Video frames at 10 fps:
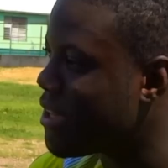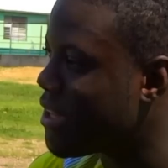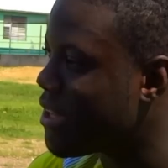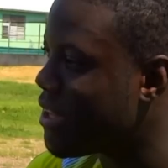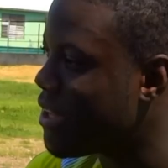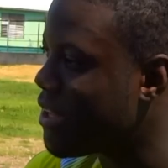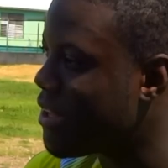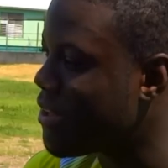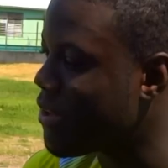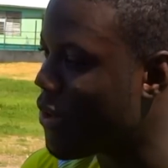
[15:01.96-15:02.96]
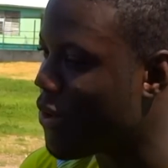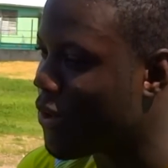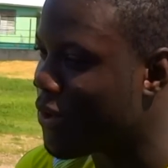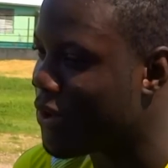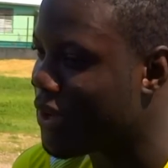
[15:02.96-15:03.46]
fit.
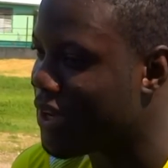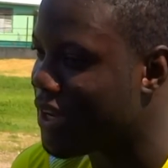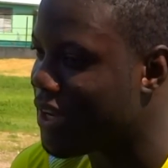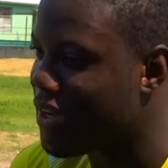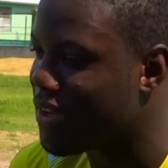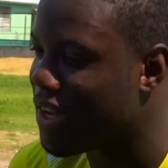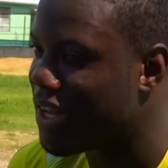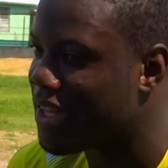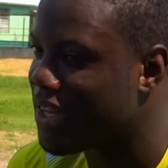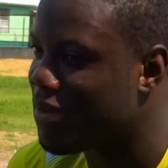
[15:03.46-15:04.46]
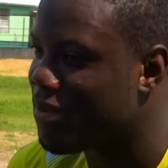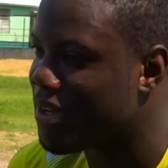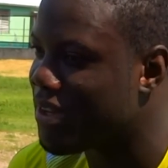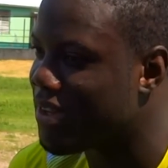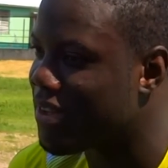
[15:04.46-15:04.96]
So there's a lot of
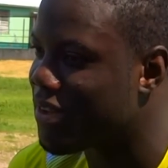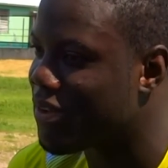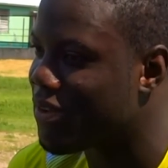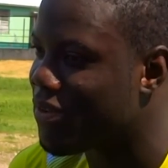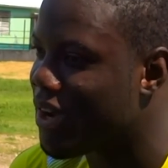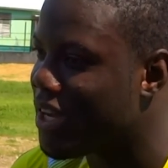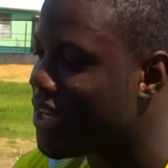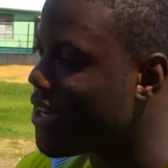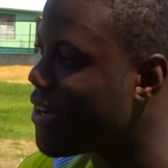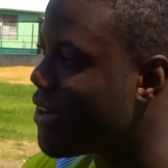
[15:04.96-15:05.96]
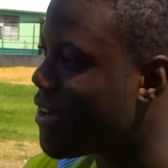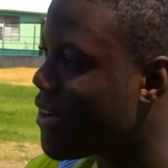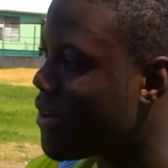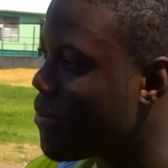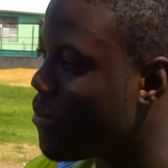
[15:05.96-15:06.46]
difference right there.
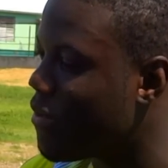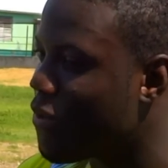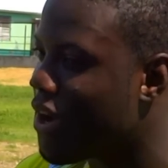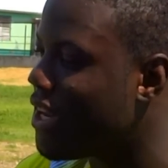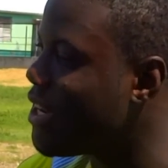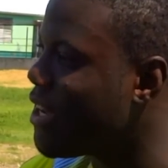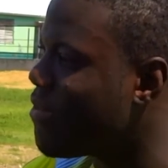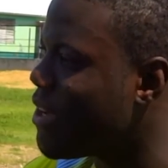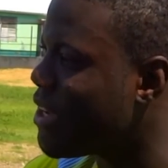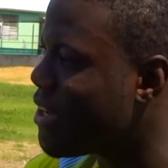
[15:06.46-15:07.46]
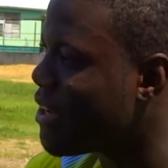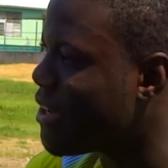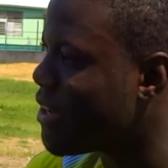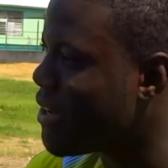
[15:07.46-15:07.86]
Before, I didn't have that.